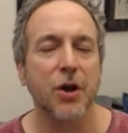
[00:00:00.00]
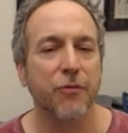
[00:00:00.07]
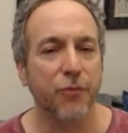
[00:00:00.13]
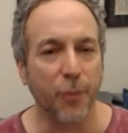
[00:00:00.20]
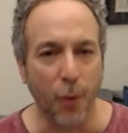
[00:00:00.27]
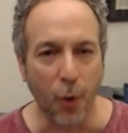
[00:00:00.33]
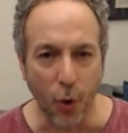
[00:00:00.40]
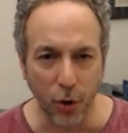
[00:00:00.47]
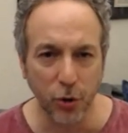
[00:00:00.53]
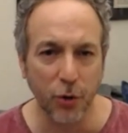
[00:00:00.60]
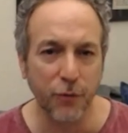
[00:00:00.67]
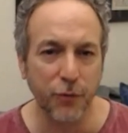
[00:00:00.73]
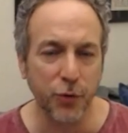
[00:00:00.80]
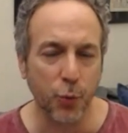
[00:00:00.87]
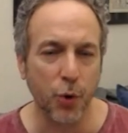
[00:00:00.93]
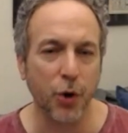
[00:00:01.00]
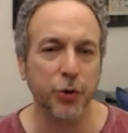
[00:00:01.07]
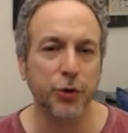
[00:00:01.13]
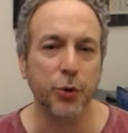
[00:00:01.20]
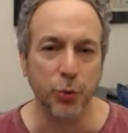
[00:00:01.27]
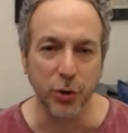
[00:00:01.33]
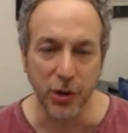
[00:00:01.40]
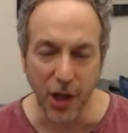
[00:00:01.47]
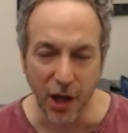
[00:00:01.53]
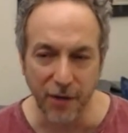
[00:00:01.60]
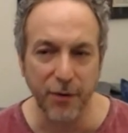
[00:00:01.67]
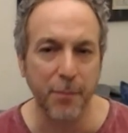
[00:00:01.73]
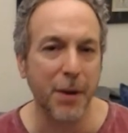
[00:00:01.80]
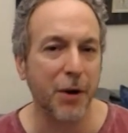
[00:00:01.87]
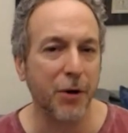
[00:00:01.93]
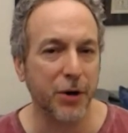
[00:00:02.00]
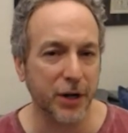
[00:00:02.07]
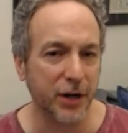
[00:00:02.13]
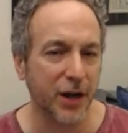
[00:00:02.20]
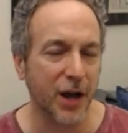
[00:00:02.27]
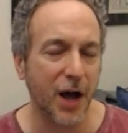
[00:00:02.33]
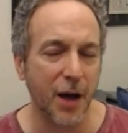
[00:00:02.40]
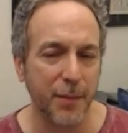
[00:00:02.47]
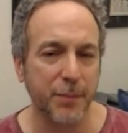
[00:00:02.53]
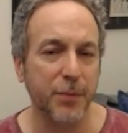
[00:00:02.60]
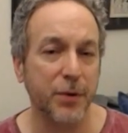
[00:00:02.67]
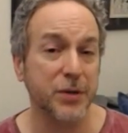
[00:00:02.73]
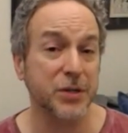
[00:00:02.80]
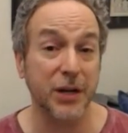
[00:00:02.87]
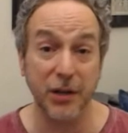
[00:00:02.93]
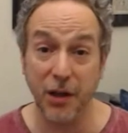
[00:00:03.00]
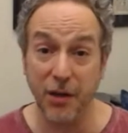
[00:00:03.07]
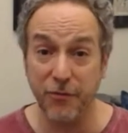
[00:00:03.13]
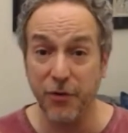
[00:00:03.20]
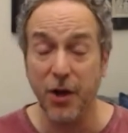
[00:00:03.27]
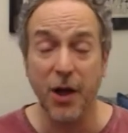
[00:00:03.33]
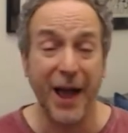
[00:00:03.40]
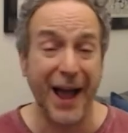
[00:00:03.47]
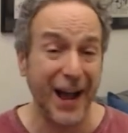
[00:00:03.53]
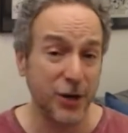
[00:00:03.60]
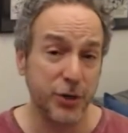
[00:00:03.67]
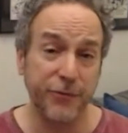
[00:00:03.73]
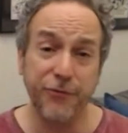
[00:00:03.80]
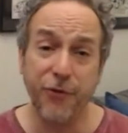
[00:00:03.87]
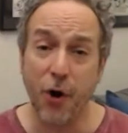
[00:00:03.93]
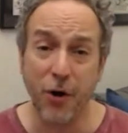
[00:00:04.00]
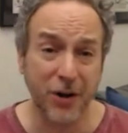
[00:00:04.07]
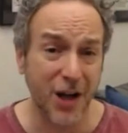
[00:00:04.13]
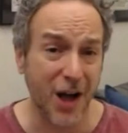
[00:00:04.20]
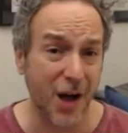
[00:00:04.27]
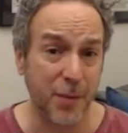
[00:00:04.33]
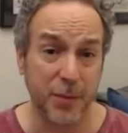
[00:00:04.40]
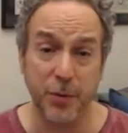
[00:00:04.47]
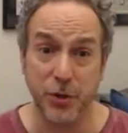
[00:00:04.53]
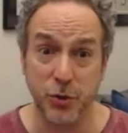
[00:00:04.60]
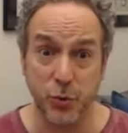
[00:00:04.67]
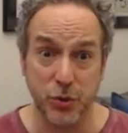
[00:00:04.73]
from all over the world who love American comic books and love actually foreign comic books,